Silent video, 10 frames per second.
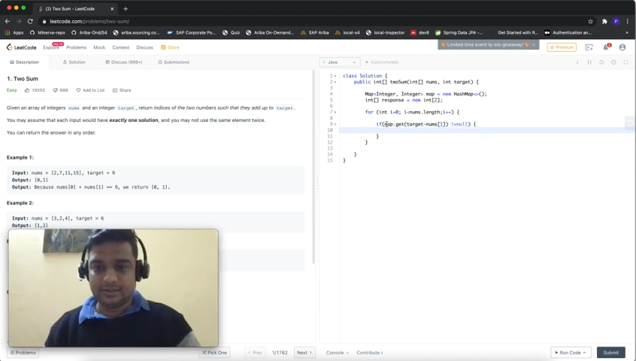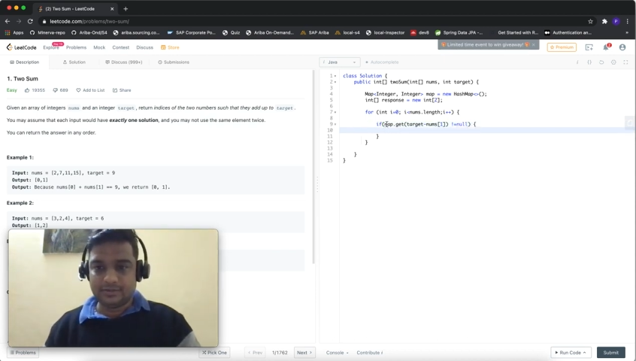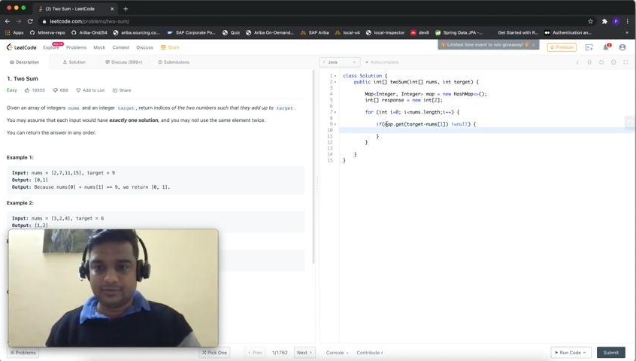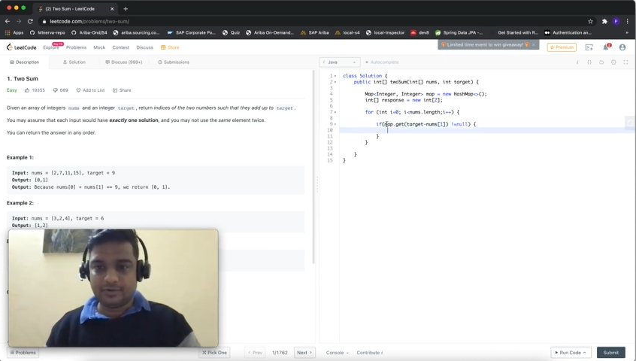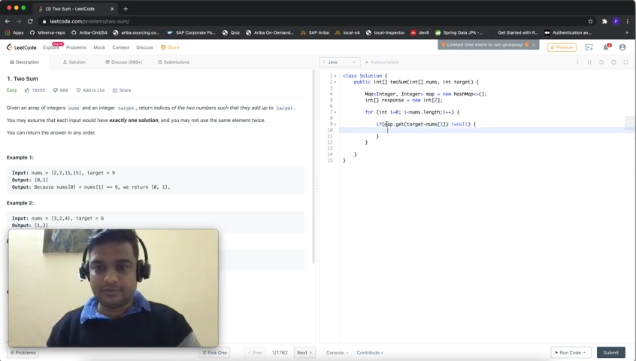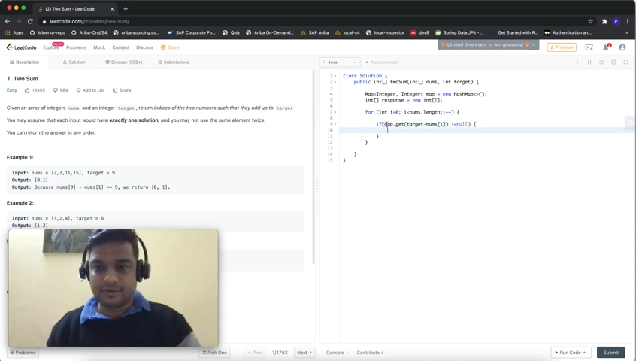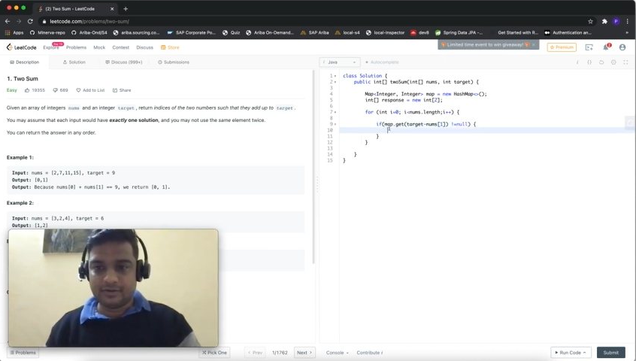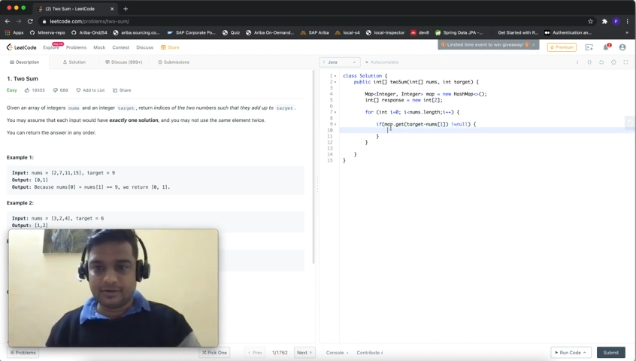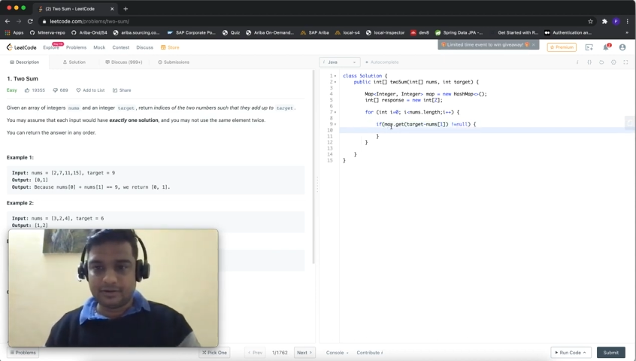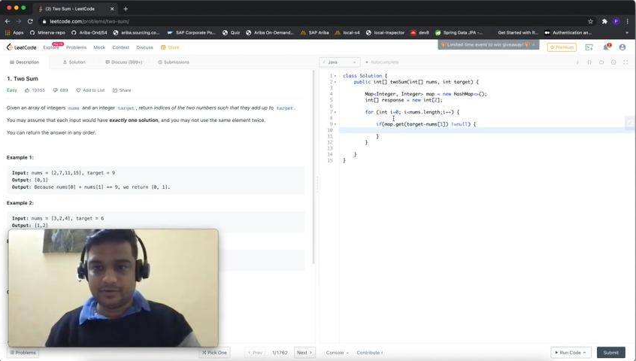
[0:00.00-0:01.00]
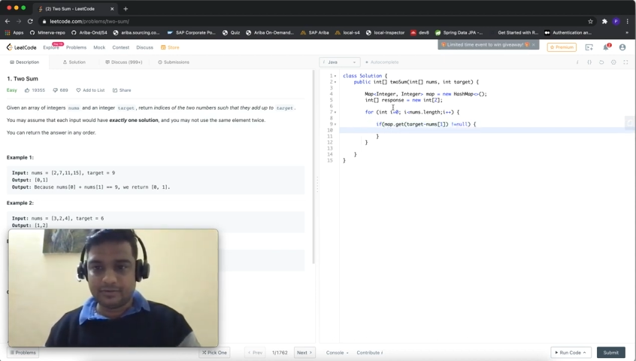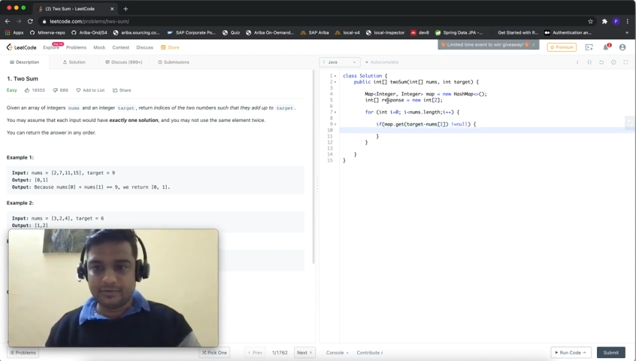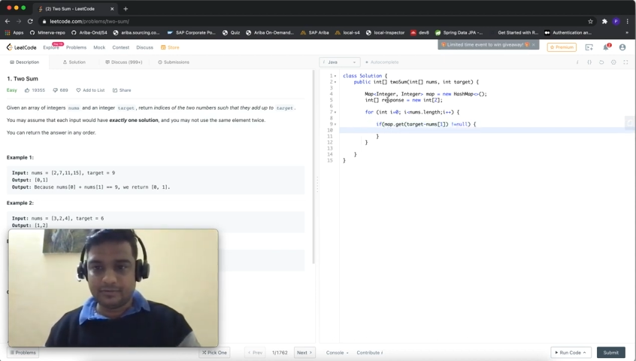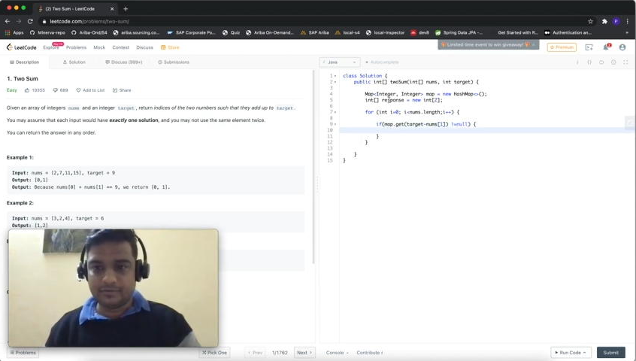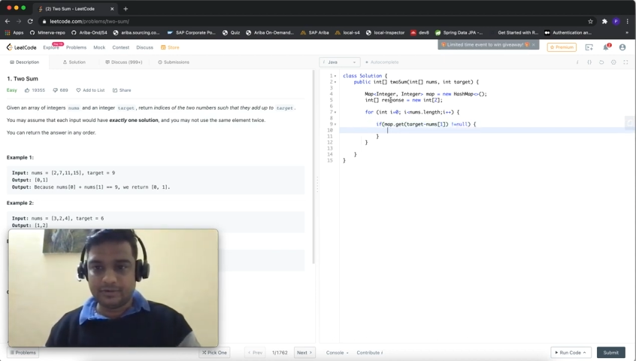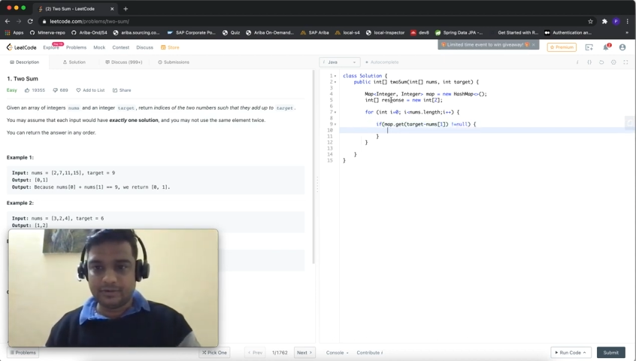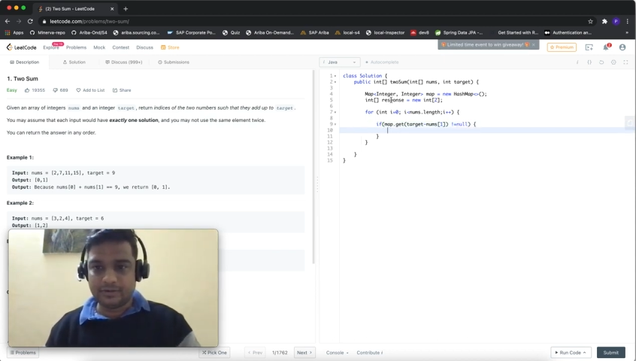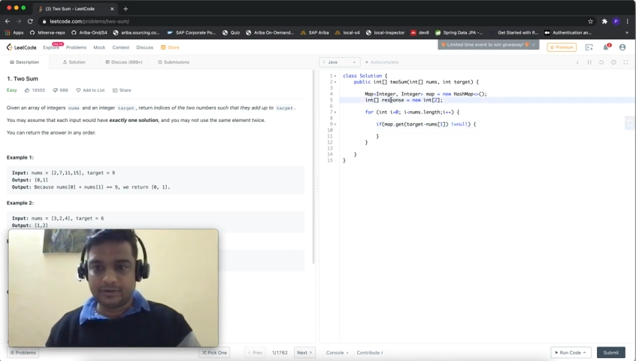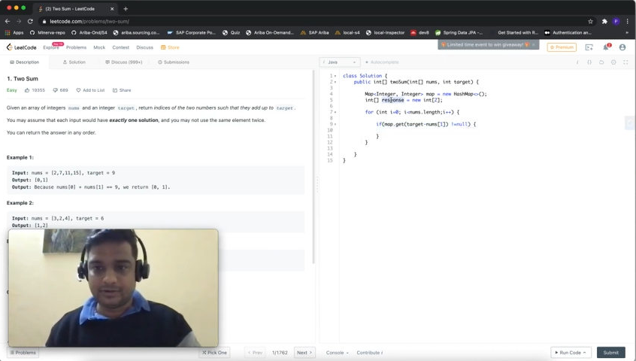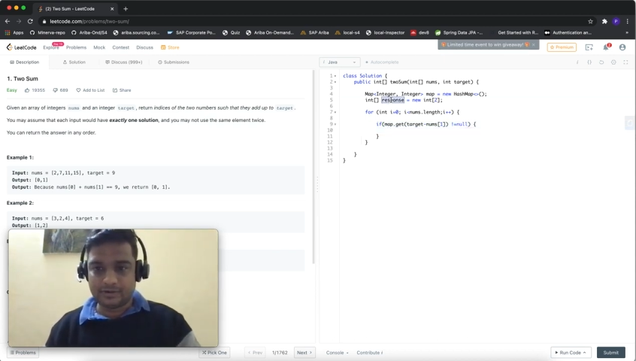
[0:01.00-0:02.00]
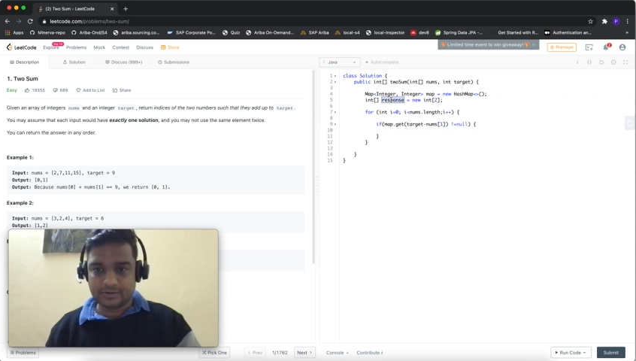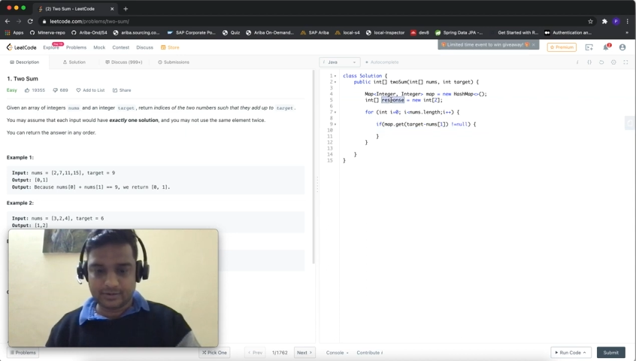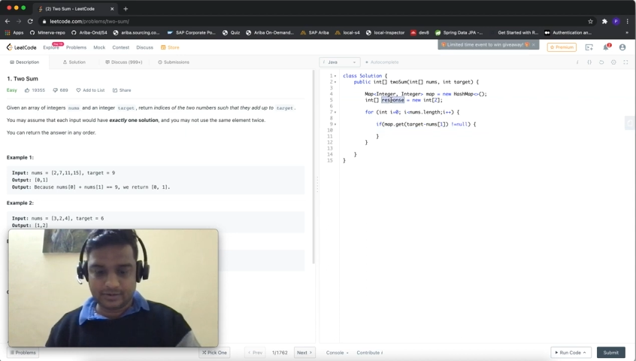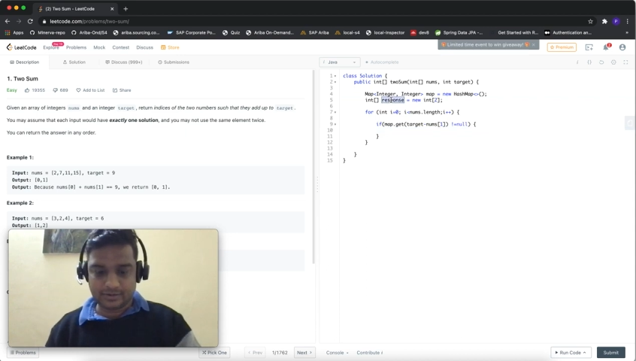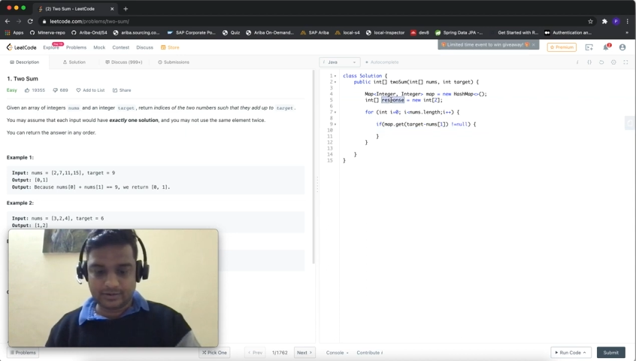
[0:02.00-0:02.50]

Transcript: So what we're gonna do, we're gonna